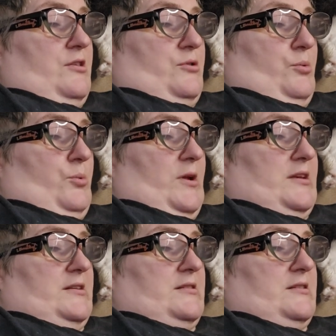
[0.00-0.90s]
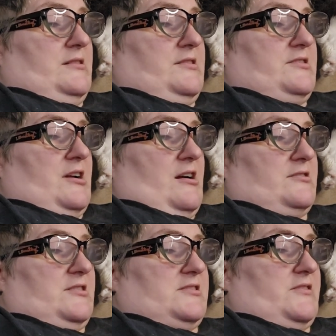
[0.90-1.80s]
The wind in the
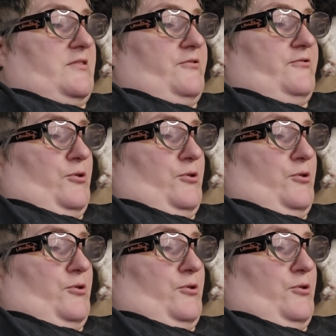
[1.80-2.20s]
darkness of the